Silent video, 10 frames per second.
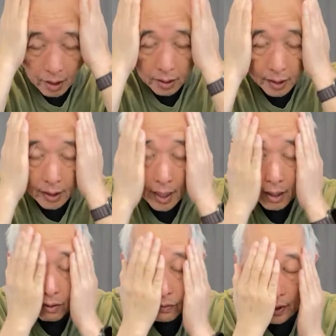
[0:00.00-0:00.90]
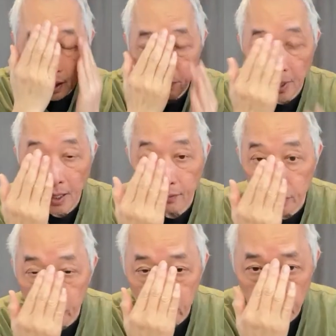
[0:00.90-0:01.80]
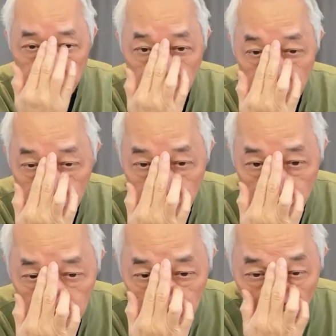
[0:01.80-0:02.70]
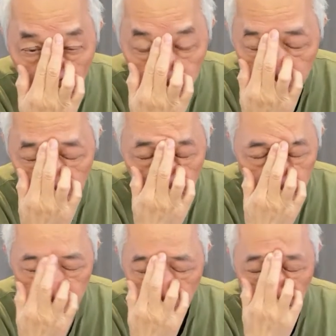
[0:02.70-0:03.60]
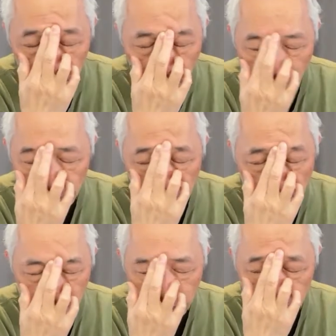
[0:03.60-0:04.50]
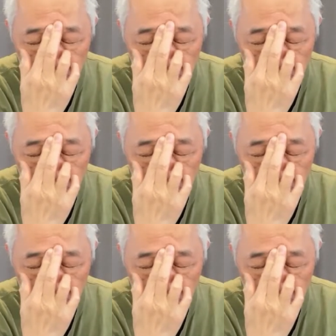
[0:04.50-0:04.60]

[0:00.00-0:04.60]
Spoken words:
Then now we come back, we use our fingers and massage in between the eyebrow.